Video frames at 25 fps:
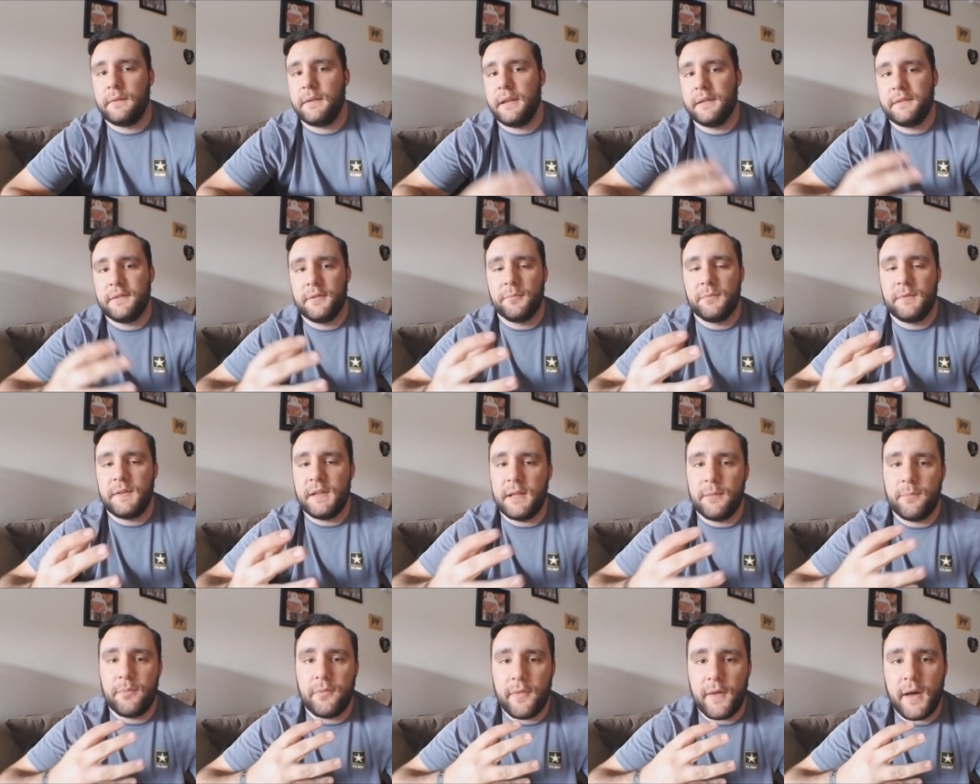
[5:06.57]
get some
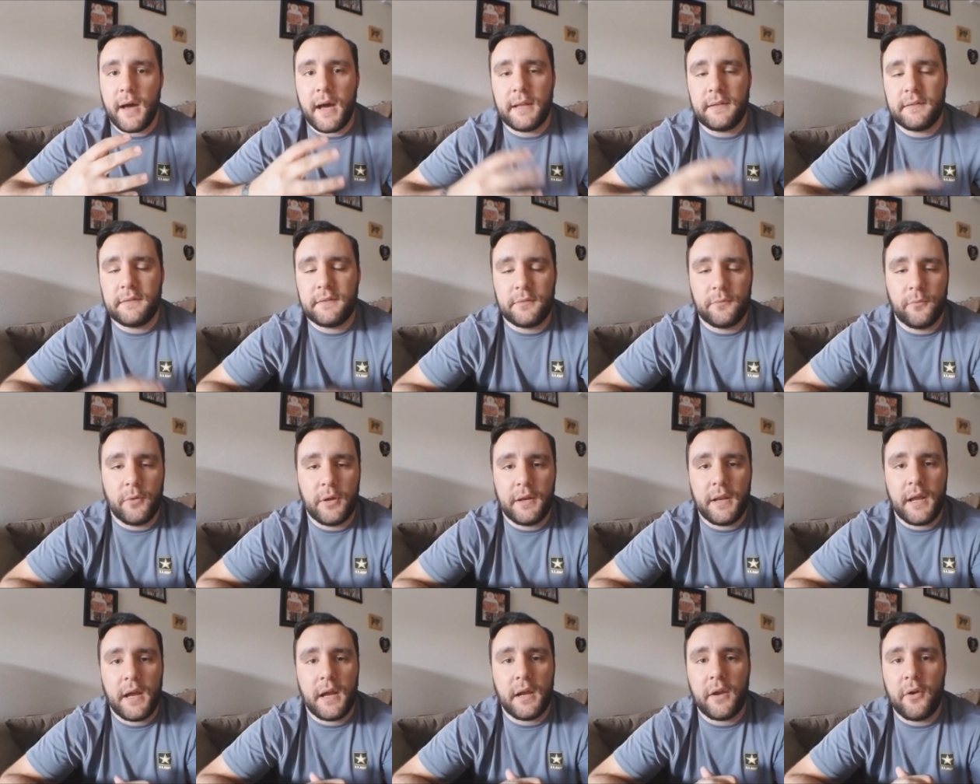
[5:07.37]
deep thoughts and
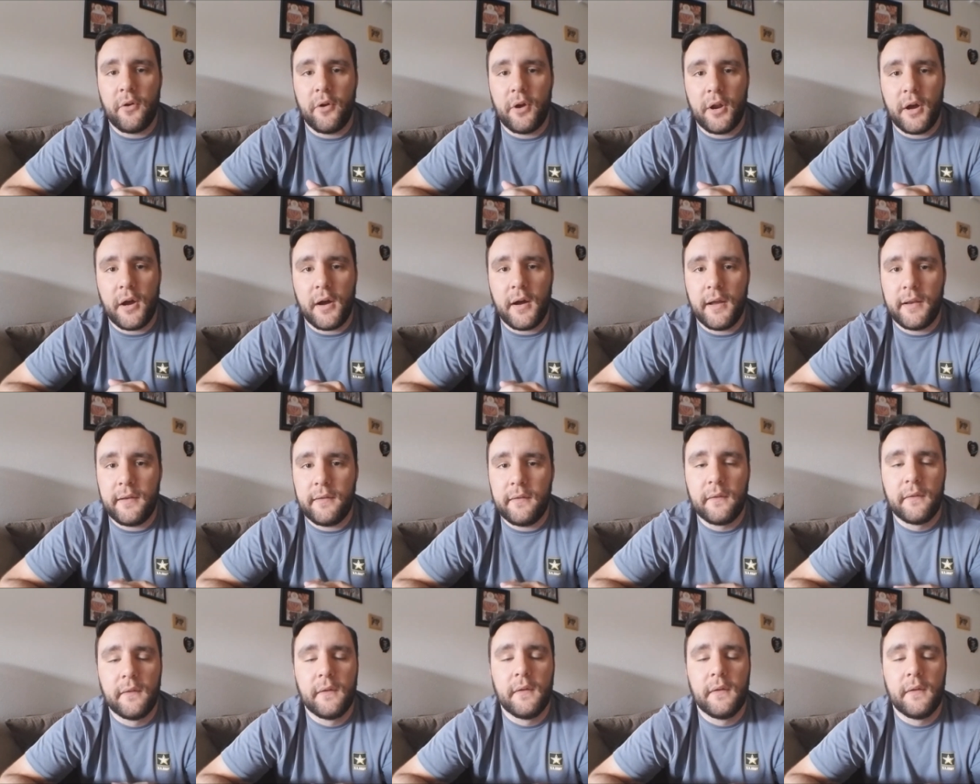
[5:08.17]
whatnot going on.